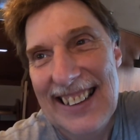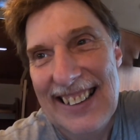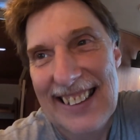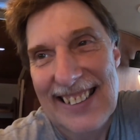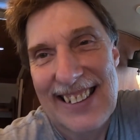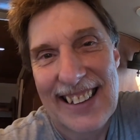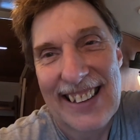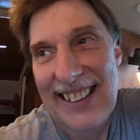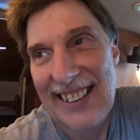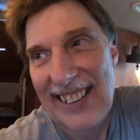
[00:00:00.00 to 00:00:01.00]
It's
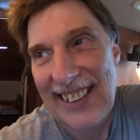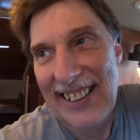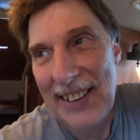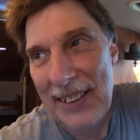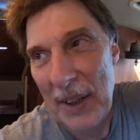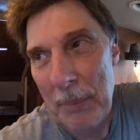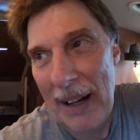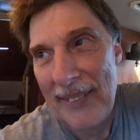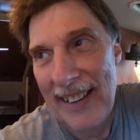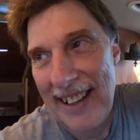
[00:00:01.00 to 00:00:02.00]
getting
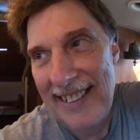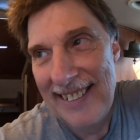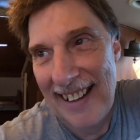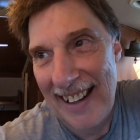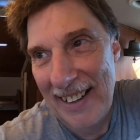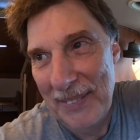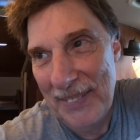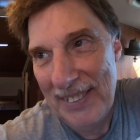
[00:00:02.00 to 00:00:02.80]
about that time.